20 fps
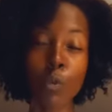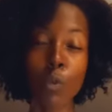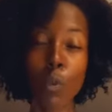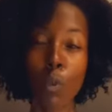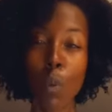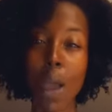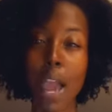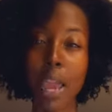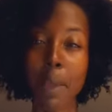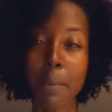
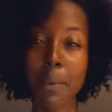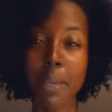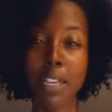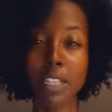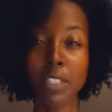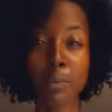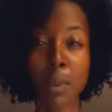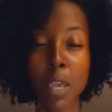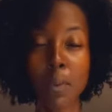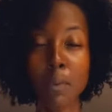why
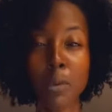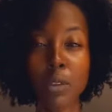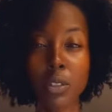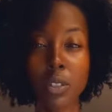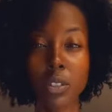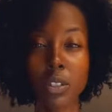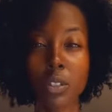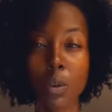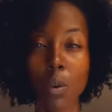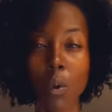because people
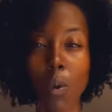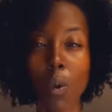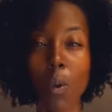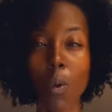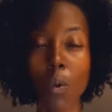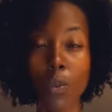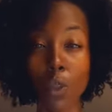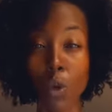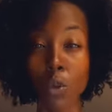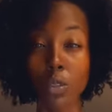still
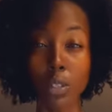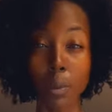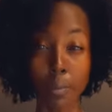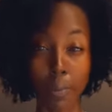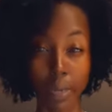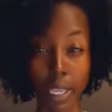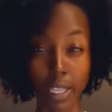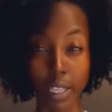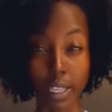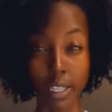hold those
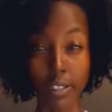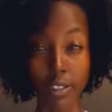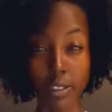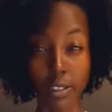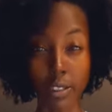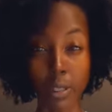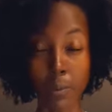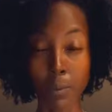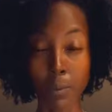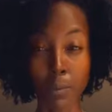opinions